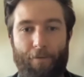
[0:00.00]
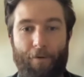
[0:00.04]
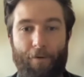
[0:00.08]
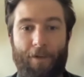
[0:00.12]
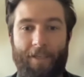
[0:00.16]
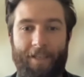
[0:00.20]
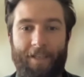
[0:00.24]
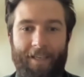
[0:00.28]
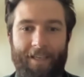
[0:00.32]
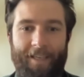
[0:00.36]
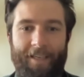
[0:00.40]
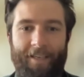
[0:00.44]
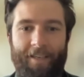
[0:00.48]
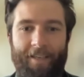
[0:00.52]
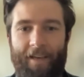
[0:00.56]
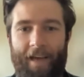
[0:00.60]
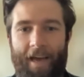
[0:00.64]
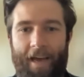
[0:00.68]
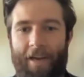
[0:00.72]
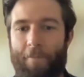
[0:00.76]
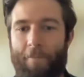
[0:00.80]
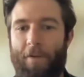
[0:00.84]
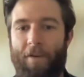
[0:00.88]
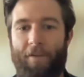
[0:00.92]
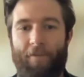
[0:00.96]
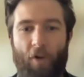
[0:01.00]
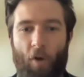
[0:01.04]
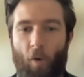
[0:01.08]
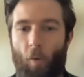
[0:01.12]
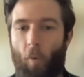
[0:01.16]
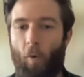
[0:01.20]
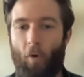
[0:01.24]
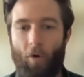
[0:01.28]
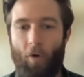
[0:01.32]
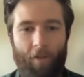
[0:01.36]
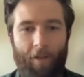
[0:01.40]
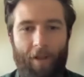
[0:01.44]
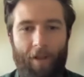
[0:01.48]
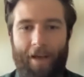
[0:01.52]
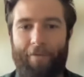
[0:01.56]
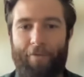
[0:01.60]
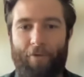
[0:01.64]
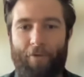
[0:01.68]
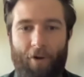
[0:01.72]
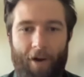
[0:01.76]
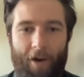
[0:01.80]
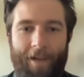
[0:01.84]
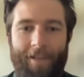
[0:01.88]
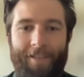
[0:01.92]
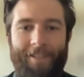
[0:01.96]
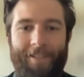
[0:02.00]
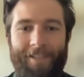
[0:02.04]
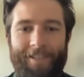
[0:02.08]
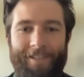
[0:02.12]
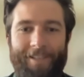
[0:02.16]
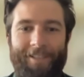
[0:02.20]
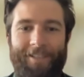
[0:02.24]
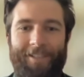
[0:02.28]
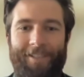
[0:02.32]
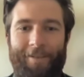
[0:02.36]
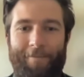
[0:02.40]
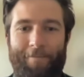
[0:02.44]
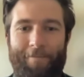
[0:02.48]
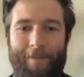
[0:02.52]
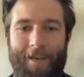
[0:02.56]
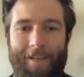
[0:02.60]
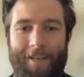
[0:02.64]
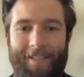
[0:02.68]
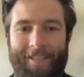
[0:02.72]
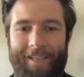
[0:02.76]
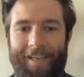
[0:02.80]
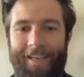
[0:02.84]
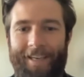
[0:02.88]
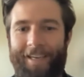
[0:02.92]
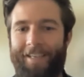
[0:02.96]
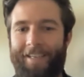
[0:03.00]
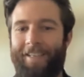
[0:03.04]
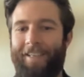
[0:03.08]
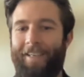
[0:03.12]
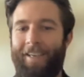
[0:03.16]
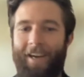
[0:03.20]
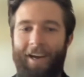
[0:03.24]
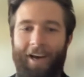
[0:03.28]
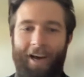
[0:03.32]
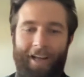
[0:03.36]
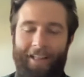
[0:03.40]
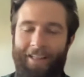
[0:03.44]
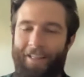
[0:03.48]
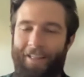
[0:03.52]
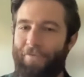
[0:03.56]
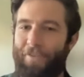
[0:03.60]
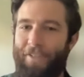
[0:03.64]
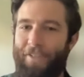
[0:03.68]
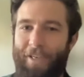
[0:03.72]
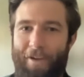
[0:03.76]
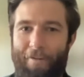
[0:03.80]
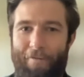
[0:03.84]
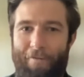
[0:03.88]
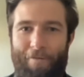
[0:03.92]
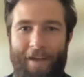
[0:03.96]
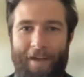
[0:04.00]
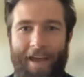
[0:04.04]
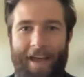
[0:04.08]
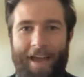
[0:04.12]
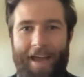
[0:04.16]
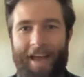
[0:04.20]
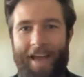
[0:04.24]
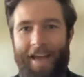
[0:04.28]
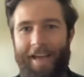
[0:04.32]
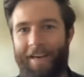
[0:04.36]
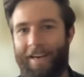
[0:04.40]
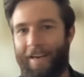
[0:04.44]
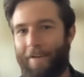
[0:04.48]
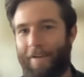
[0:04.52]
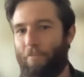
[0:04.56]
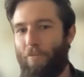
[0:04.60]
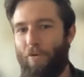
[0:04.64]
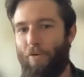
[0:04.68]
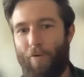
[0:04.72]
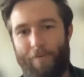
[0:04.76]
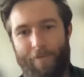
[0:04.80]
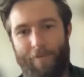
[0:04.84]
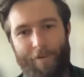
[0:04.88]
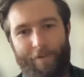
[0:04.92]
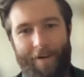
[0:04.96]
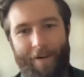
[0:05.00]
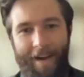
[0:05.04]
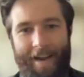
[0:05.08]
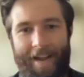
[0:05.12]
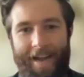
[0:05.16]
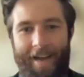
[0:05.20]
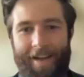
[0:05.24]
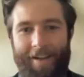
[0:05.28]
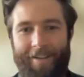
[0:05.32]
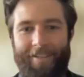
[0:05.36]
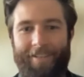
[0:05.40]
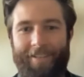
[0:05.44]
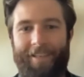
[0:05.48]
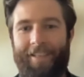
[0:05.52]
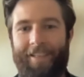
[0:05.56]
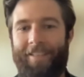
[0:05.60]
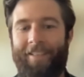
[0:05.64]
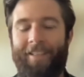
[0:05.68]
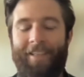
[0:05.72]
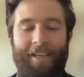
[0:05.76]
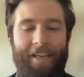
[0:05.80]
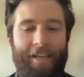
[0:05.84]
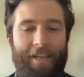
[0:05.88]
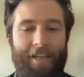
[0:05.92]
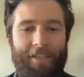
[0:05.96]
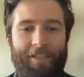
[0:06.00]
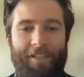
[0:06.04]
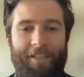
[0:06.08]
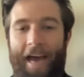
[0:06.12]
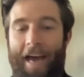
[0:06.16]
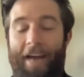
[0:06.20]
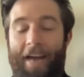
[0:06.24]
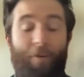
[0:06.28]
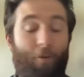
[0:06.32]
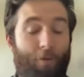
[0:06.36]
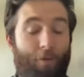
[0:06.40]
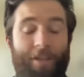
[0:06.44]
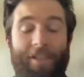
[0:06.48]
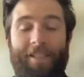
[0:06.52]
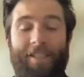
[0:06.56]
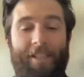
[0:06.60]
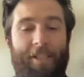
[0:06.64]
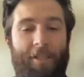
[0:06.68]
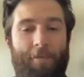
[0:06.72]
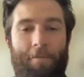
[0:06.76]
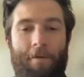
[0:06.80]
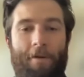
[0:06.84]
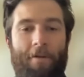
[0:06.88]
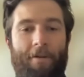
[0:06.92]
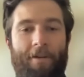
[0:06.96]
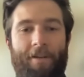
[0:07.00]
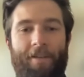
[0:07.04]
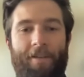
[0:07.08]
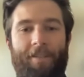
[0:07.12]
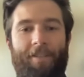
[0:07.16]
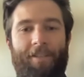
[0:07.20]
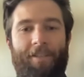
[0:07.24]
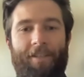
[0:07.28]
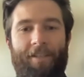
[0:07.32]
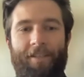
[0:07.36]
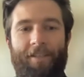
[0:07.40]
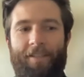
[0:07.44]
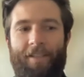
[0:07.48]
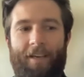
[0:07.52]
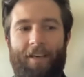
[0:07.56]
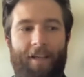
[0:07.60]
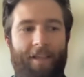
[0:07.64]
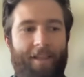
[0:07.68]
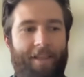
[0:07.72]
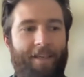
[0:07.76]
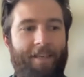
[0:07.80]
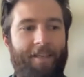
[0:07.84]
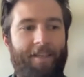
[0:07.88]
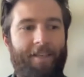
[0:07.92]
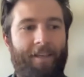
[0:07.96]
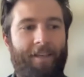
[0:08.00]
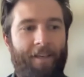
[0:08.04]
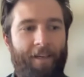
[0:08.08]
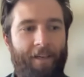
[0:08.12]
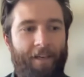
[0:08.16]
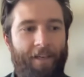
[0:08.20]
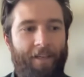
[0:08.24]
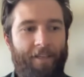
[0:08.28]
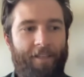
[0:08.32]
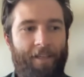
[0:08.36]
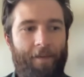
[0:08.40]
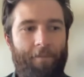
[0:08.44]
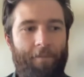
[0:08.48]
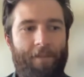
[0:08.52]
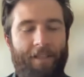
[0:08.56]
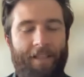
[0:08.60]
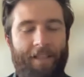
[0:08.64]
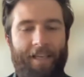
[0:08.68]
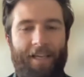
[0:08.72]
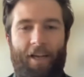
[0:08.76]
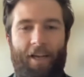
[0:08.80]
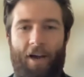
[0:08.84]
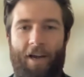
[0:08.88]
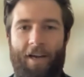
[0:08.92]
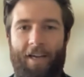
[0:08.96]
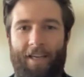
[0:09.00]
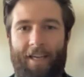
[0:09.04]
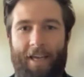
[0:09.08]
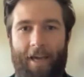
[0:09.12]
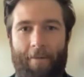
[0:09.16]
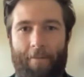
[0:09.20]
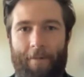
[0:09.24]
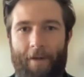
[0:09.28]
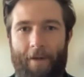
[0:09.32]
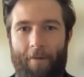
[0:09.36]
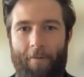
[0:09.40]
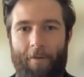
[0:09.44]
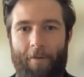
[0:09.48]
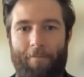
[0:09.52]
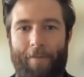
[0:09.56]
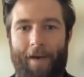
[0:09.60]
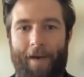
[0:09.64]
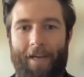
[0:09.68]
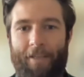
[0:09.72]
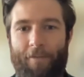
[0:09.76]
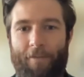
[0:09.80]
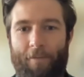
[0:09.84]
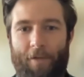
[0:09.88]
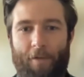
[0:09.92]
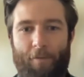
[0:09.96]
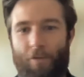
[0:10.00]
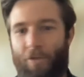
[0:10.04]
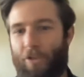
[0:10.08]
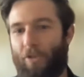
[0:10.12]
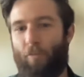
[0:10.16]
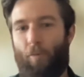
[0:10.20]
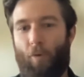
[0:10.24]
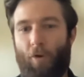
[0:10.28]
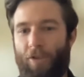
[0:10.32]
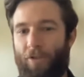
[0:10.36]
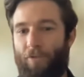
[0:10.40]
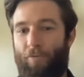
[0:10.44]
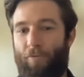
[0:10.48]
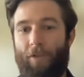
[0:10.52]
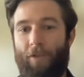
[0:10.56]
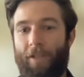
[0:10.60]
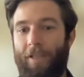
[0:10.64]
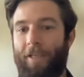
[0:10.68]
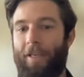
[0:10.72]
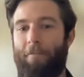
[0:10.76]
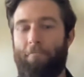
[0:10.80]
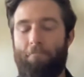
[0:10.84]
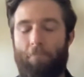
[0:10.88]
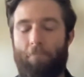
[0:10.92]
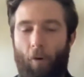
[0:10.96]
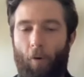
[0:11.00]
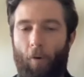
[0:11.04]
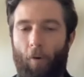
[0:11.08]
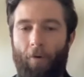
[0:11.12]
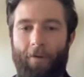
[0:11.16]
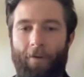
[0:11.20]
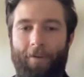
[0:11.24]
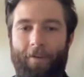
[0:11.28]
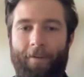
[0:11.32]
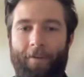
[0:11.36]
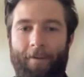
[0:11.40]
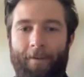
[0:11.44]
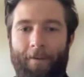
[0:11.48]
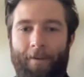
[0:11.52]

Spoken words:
a year, had a bit of a quarter life crisis, as some may say. I lived in a van, I moved around, I had all these experiences. And I think something that kind of kept coming back to me, which is what is really important.